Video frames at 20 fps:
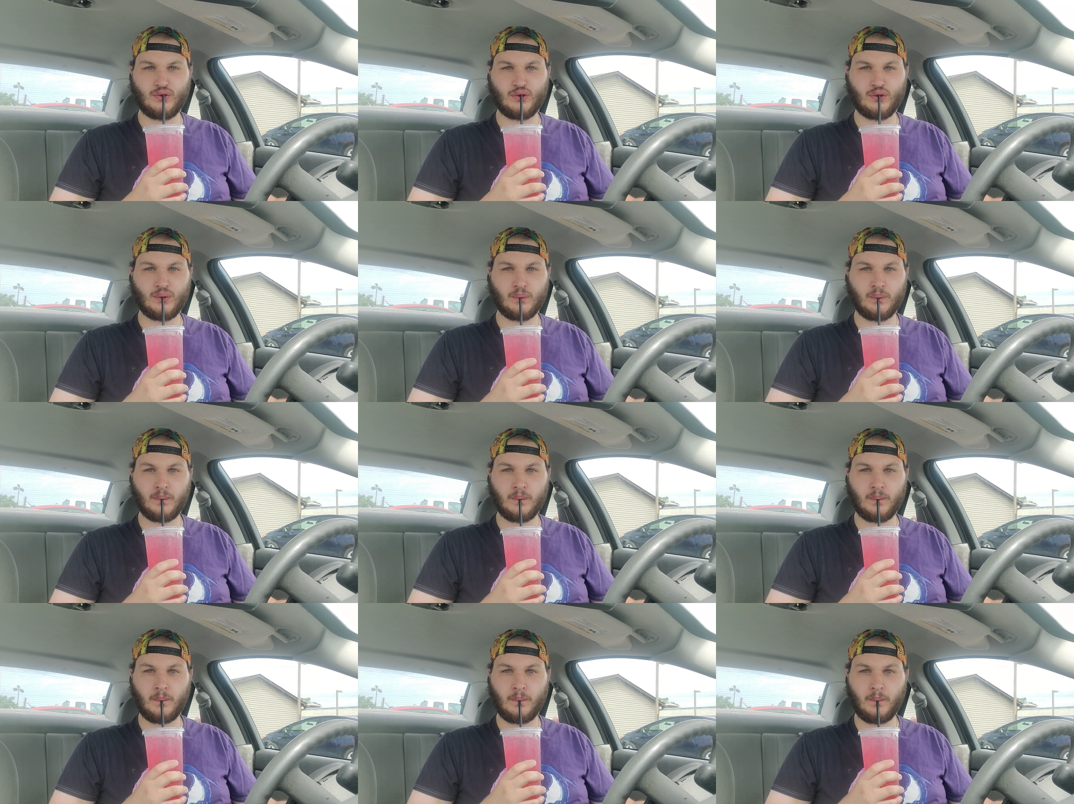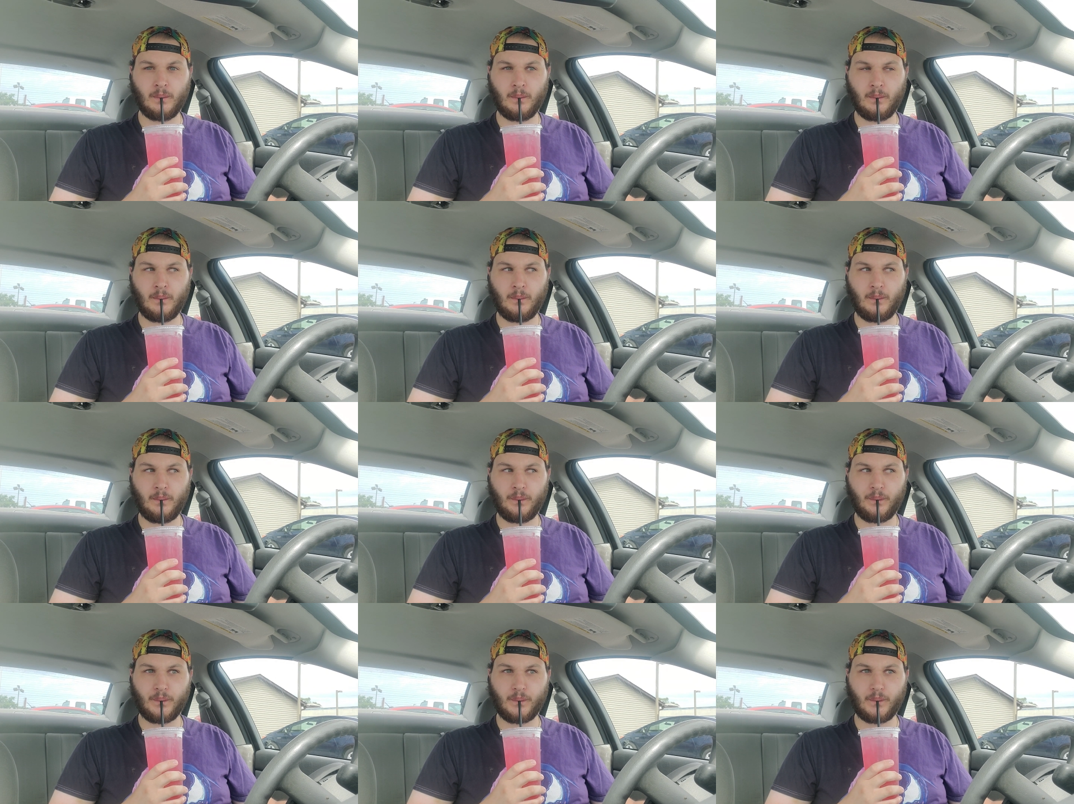
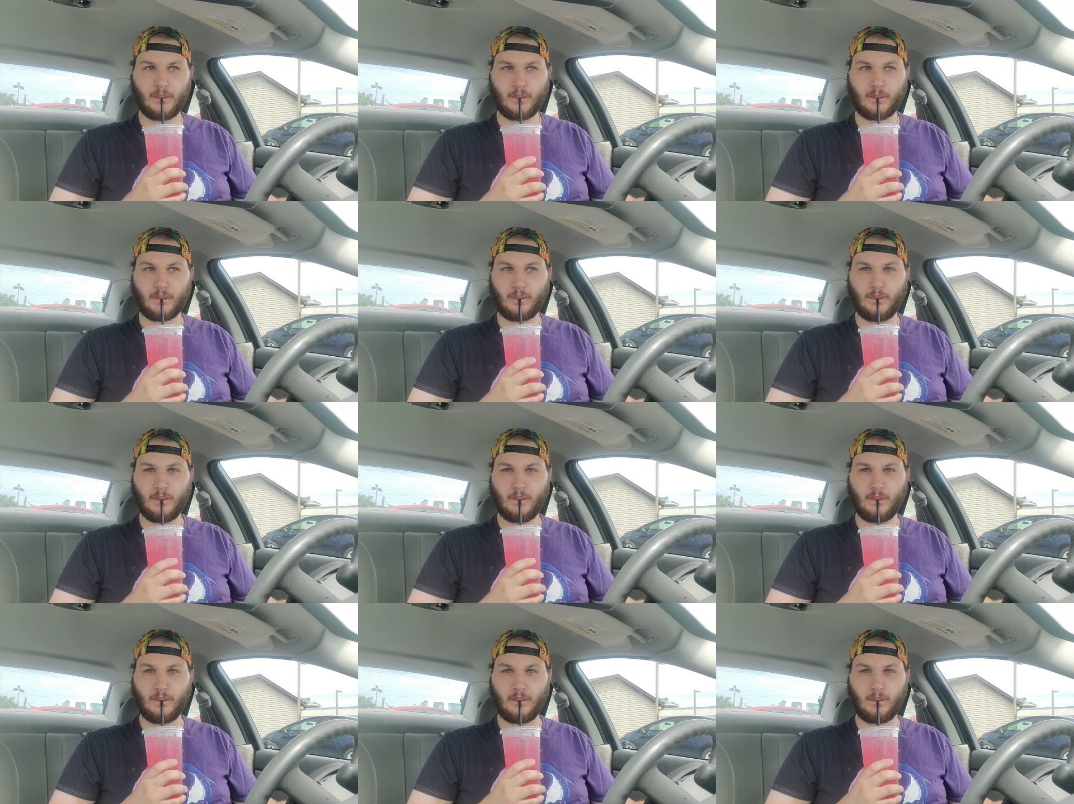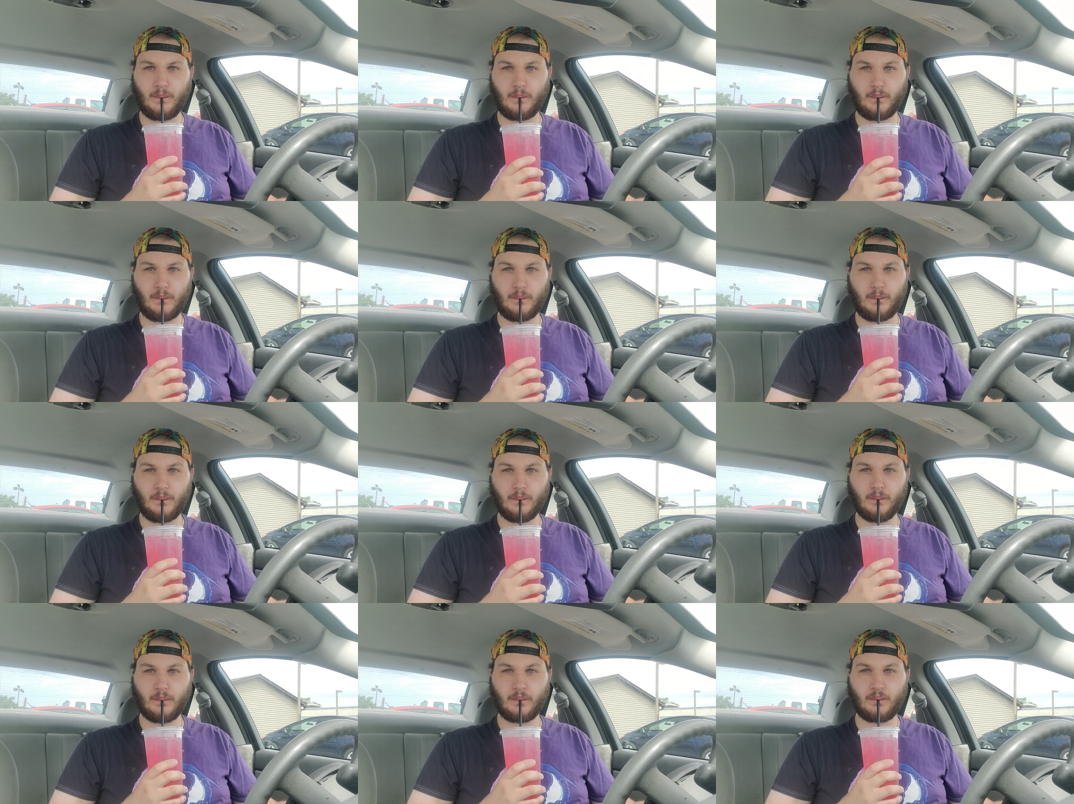
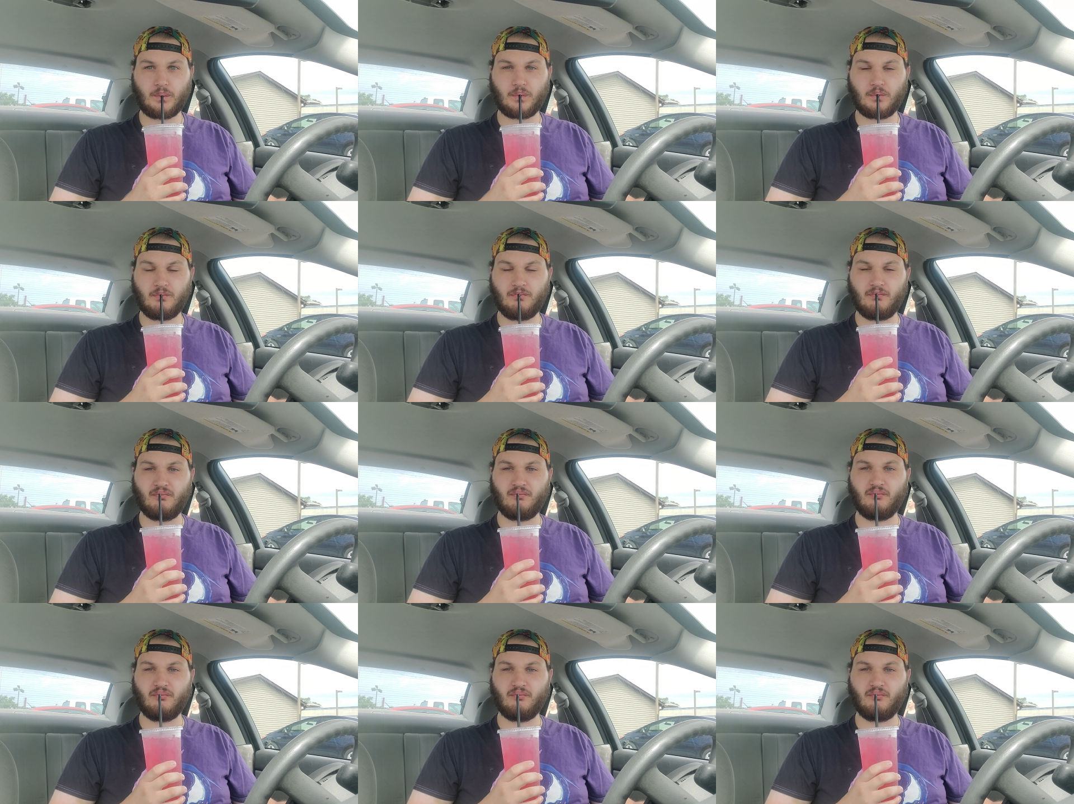No one is speaking in this clip.